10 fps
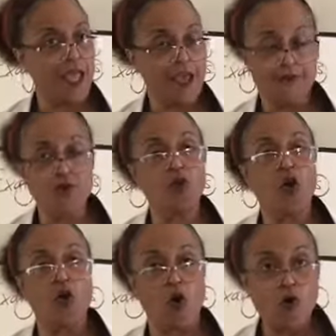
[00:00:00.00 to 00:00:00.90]
If you
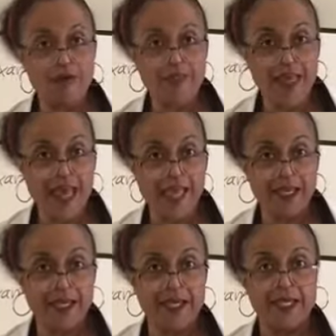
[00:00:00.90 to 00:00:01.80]
go over
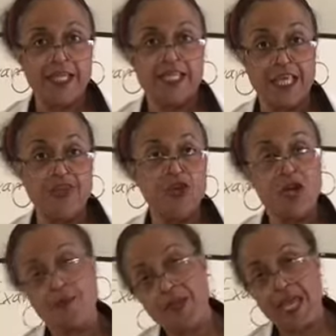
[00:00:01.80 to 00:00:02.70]
that, then you're going
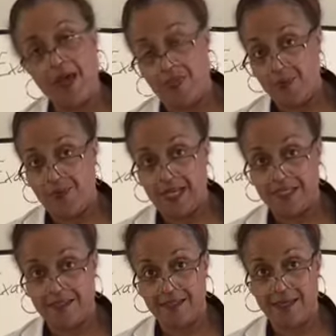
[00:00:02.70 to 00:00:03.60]
to pee out the
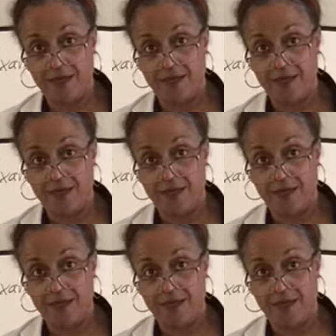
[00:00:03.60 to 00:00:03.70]
rest.